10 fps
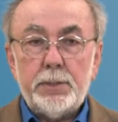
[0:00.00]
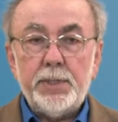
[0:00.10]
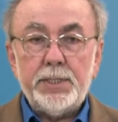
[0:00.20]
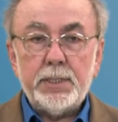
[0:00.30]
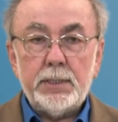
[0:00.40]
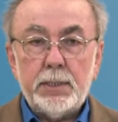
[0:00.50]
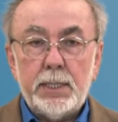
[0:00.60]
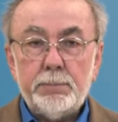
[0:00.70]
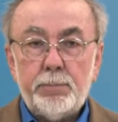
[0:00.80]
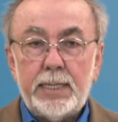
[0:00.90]

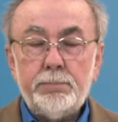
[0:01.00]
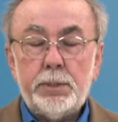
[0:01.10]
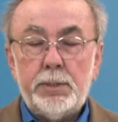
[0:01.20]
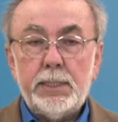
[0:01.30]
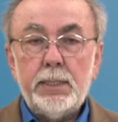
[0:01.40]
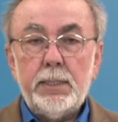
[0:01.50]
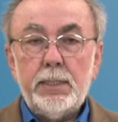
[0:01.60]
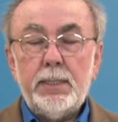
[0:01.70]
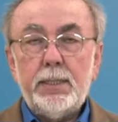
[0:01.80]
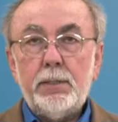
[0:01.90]
Reason and Bradbury,
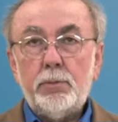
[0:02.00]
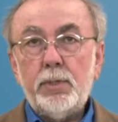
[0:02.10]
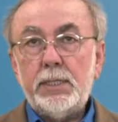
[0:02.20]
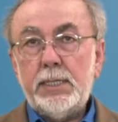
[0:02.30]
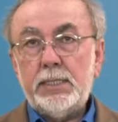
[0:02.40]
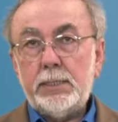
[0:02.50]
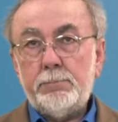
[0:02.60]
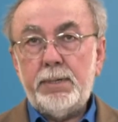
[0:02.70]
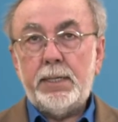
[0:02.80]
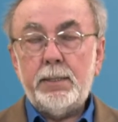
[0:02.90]
is
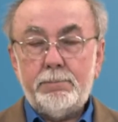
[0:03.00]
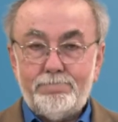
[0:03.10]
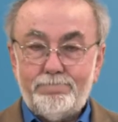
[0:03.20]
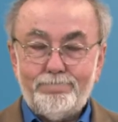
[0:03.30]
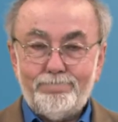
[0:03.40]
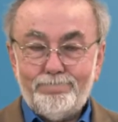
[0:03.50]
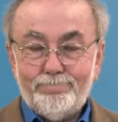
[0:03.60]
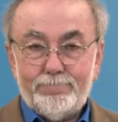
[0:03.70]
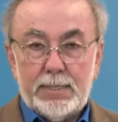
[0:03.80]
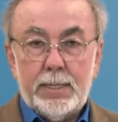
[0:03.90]
a better
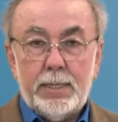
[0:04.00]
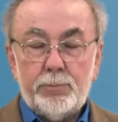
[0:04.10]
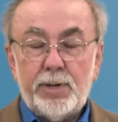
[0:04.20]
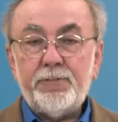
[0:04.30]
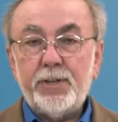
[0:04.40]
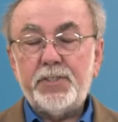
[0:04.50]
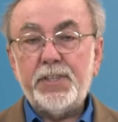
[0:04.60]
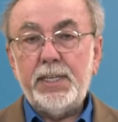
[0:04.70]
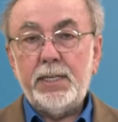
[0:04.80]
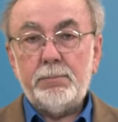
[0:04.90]
reference
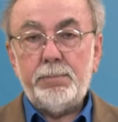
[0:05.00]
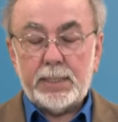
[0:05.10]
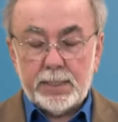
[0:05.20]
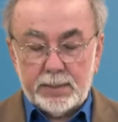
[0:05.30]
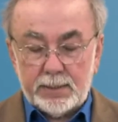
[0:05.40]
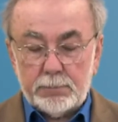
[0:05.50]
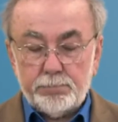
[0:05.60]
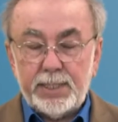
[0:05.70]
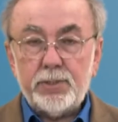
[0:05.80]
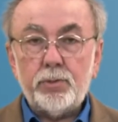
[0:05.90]
here because
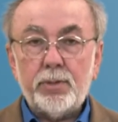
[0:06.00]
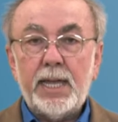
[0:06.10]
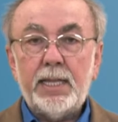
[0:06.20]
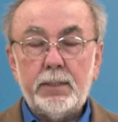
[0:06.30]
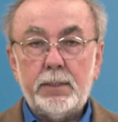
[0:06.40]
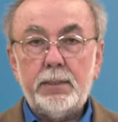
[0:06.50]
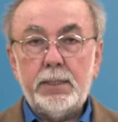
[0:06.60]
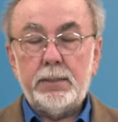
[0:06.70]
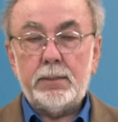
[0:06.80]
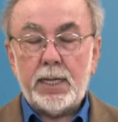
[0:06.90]
it brings together,
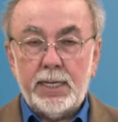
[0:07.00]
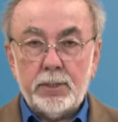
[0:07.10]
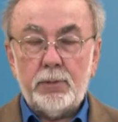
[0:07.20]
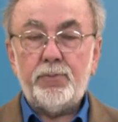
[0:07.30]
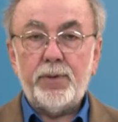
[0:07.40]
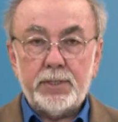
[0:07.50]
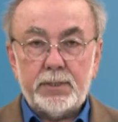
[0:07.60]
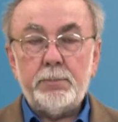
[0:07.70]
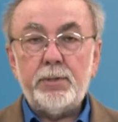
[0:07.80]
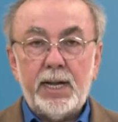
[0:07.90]
it kind of
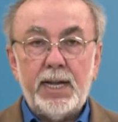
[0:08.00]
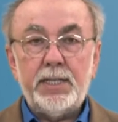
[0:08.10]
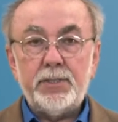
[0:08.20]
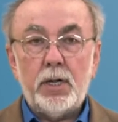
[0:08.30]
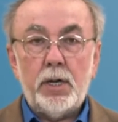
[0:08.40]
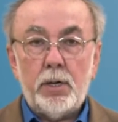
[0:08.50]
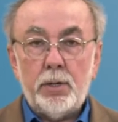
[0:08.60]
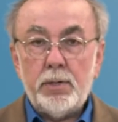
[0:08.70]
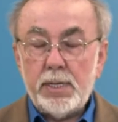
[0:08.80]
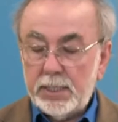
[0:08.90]
summarizes
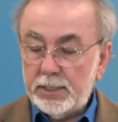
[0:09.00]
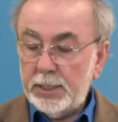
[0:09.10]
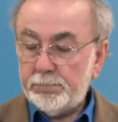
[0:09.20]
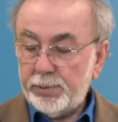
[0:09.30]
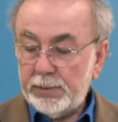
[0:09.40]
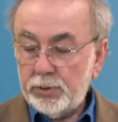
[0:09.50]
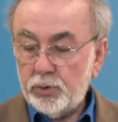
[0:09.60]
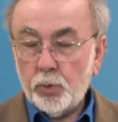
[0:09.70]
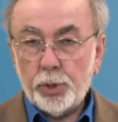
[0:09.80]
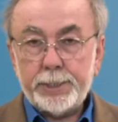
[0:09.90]
all the
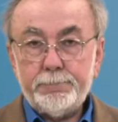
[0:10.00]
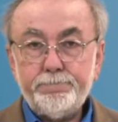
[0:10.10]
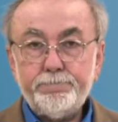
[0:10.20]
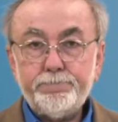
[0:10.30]
previous work.